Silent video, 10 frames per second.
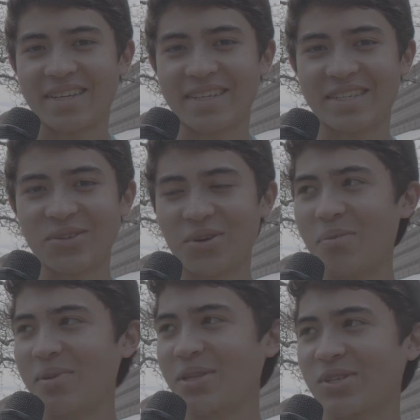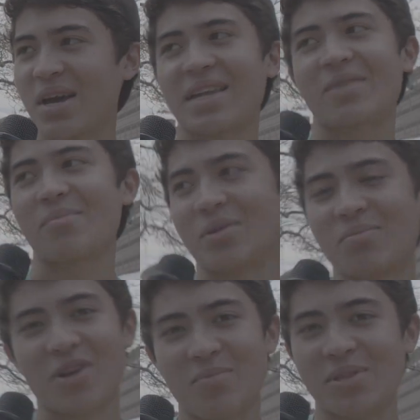Still got to be decided, but
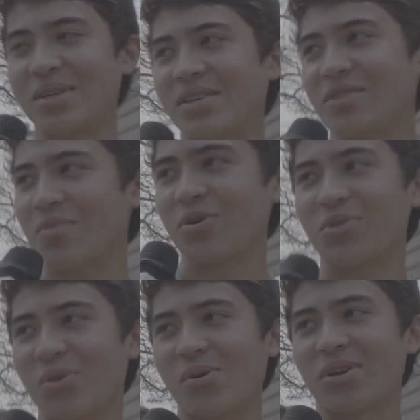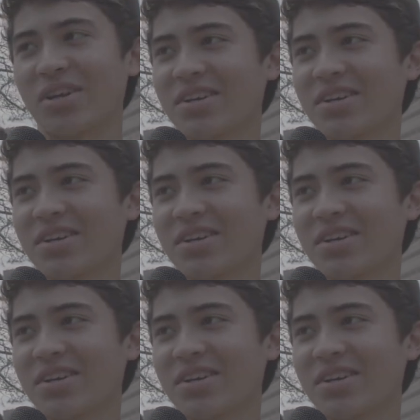probably somewhere in New York.